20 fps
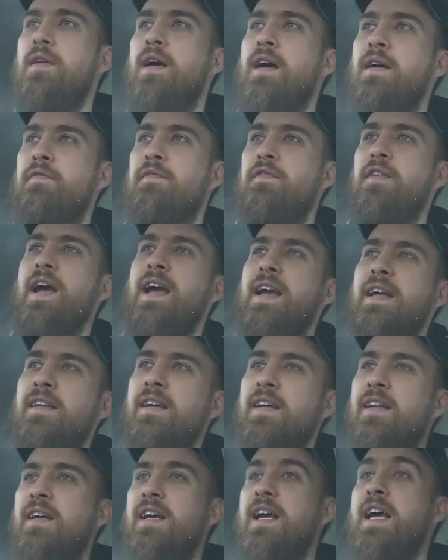I find
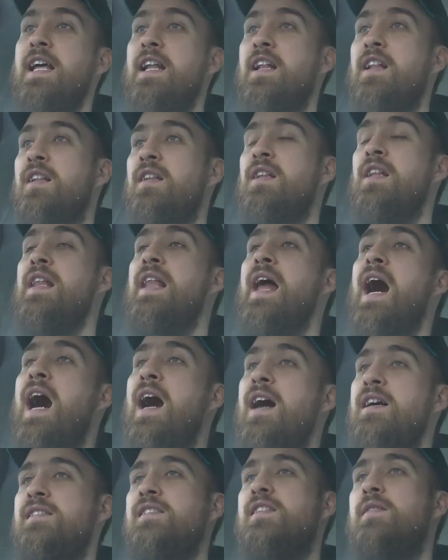that it'll
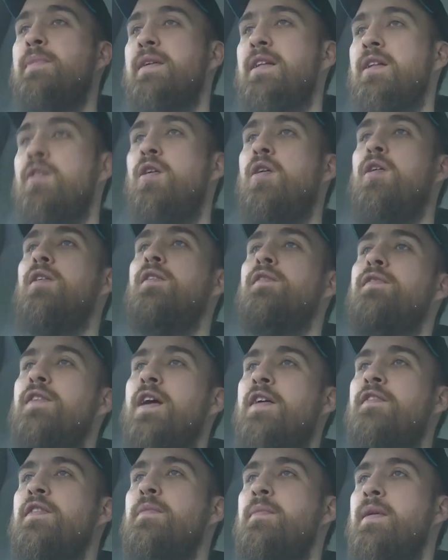last a bit longer for
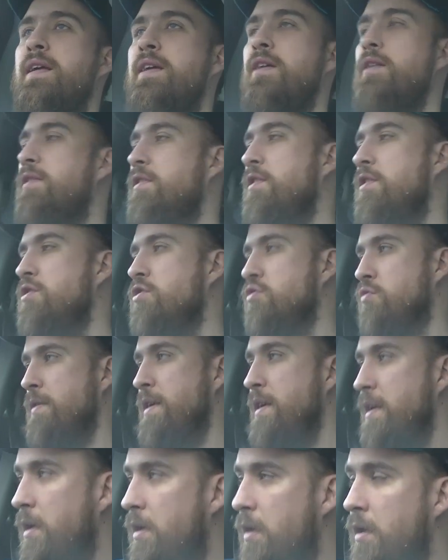everybody out there as
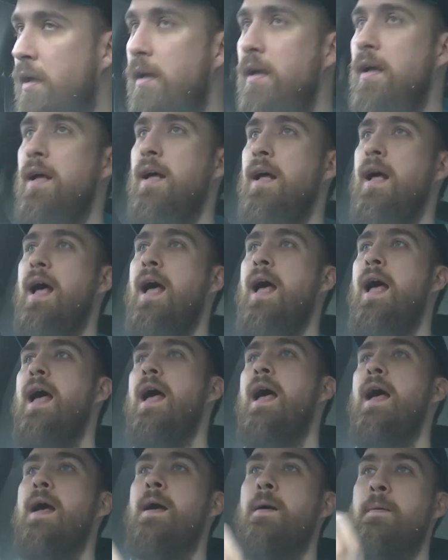well,
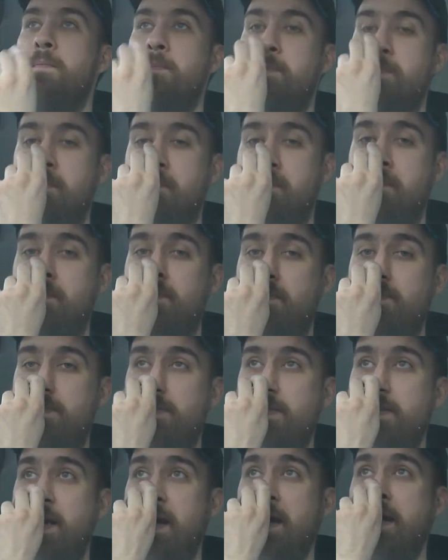and
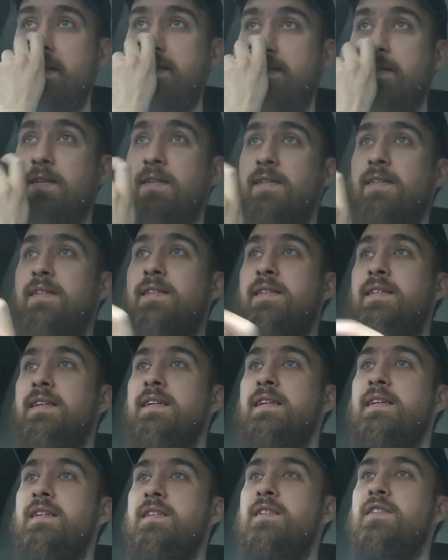that,
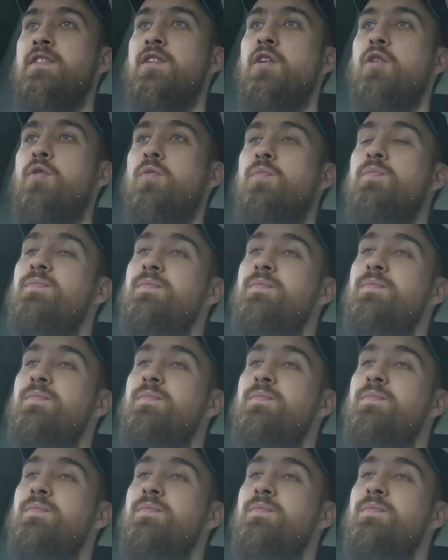you know,